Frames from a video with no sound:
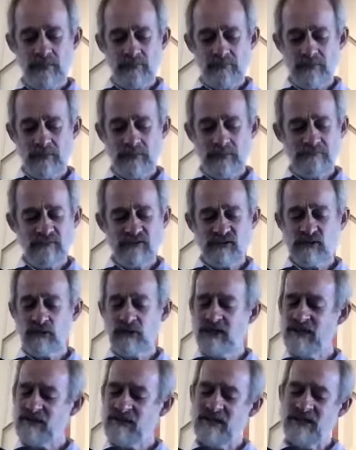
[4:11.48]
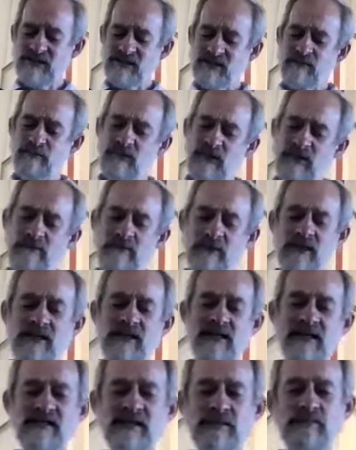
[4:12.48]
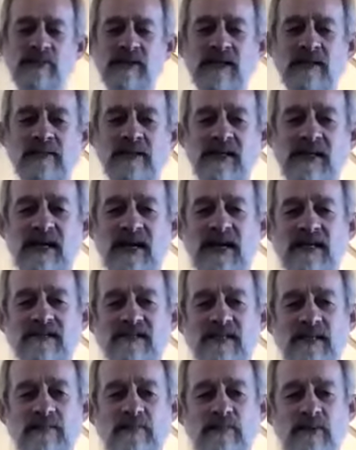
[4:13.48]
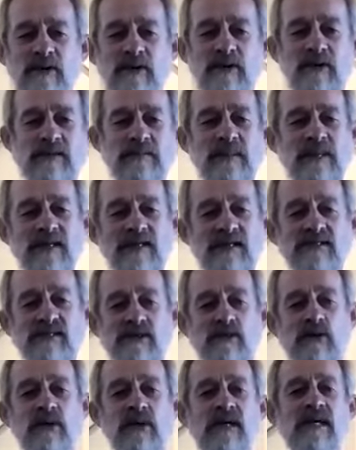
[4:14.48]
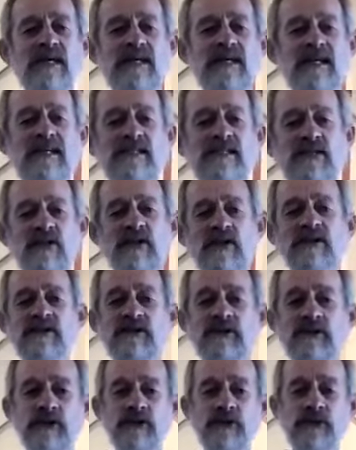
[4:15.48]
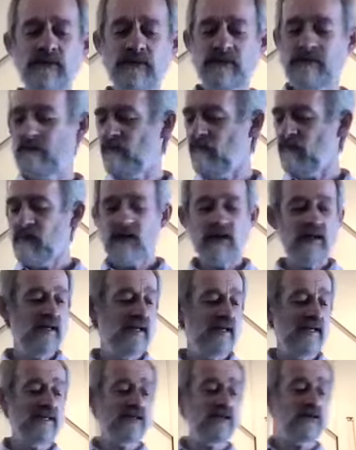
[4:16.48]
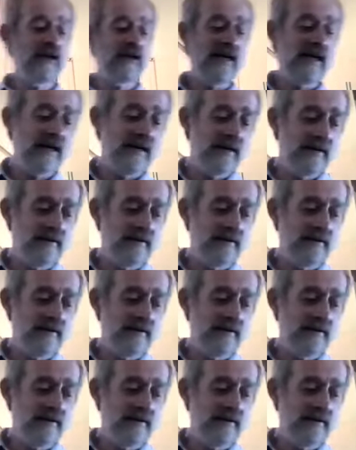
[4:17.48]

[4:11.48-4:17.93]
right? So he's it's a pretty big it's a pretty big ask that Paul is making. So he's going to he's going to